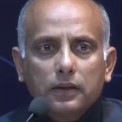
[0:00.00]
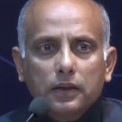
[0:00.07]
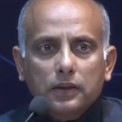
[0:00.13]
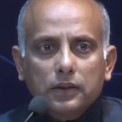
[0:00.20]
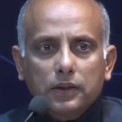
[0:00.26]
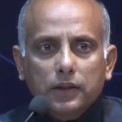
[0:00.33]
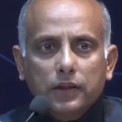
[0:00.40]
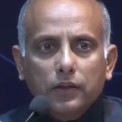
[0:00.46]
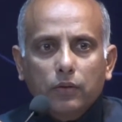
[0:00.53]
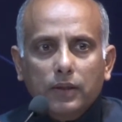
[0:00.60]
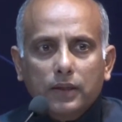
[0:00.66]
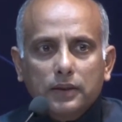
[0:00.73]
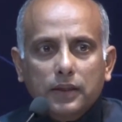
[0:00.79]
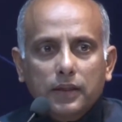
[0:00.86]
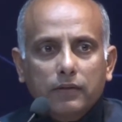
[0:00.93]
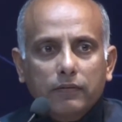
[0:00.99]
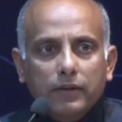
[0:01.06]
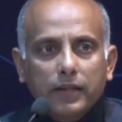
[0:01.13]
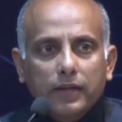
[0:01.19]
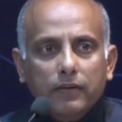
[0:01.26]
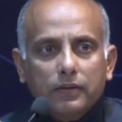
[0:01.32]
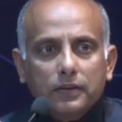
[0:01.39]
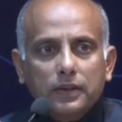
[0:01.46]
the C E O has said a very
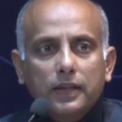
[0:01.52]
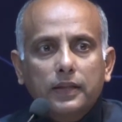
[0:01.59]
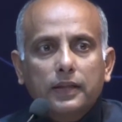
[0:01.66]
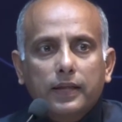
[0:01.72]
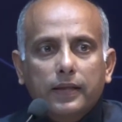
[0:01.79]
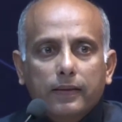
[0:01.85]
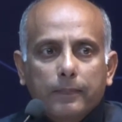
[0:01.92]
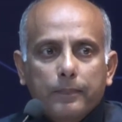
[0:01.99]
interesting thing.